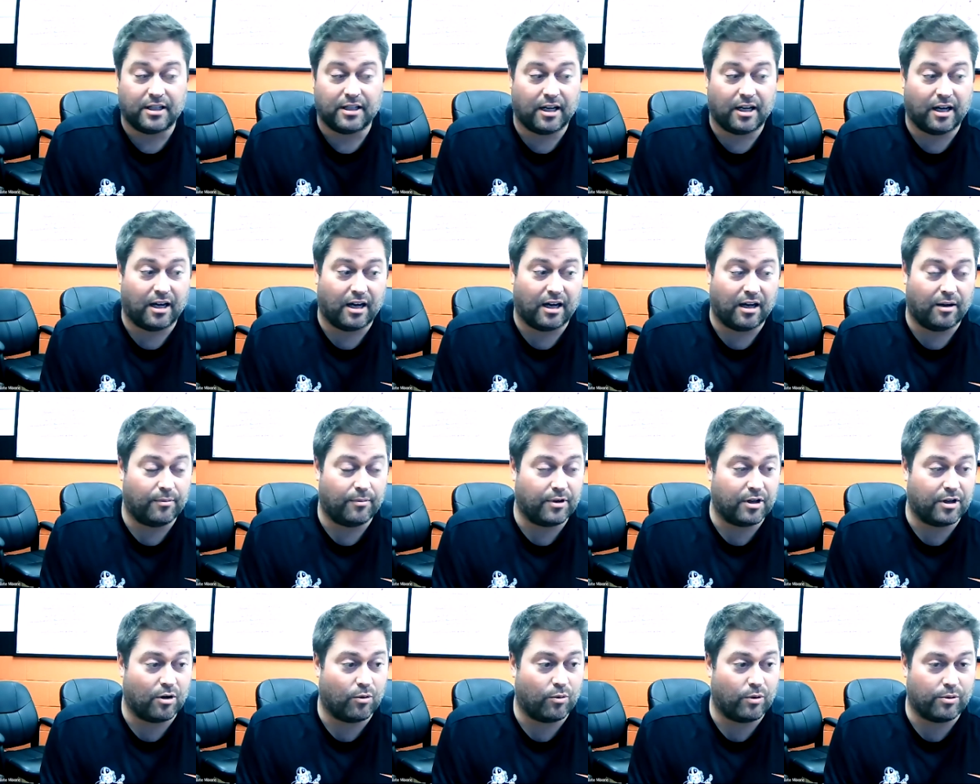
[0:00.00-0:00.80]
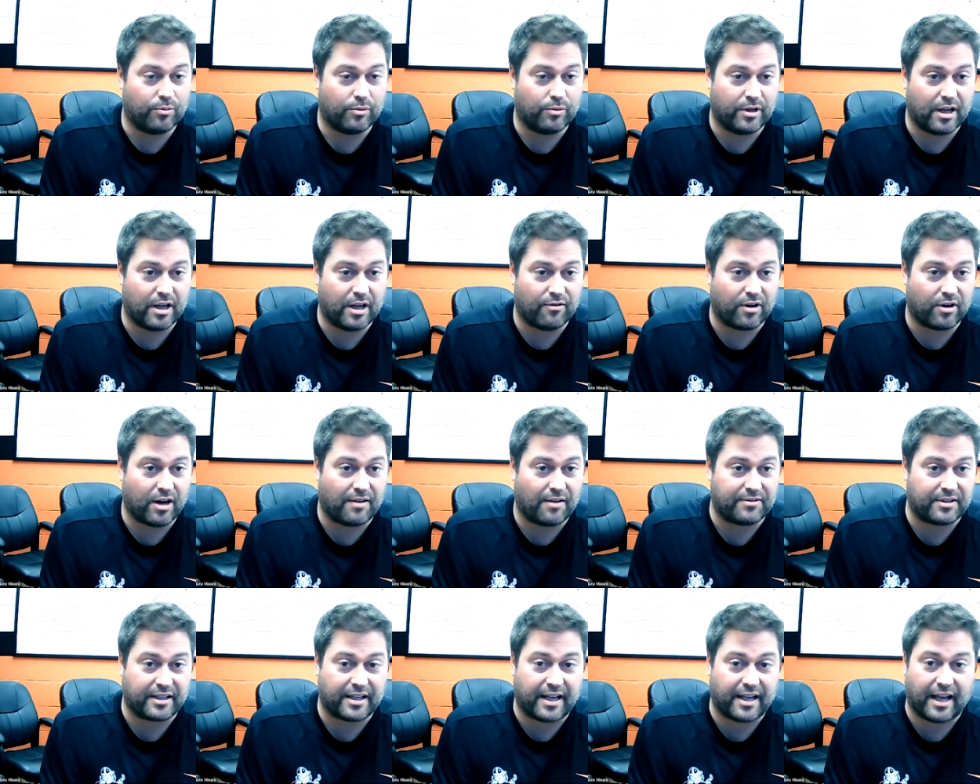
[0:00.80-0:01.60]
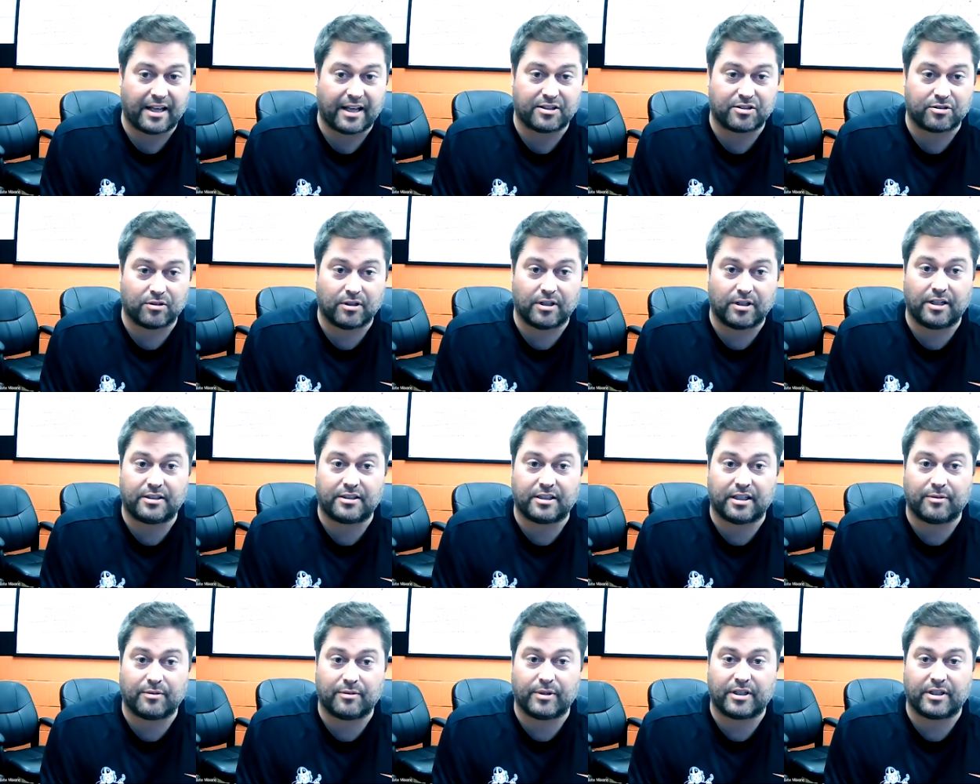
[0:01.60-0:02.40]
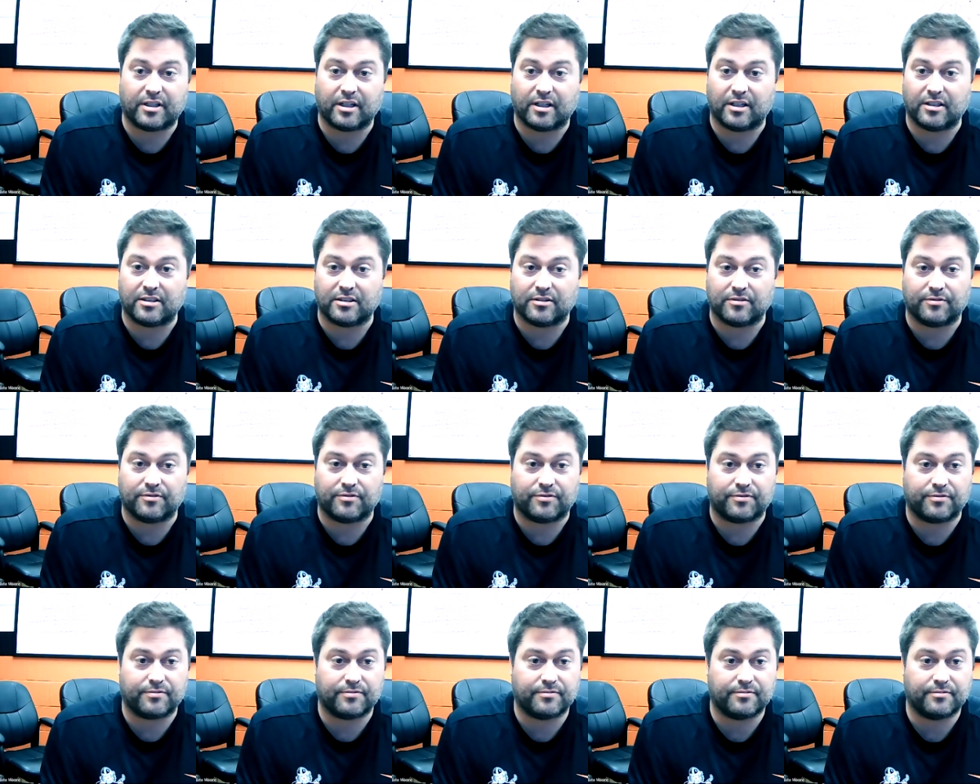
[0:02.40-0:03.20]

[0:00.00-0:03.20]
We never have to cancel anything because of,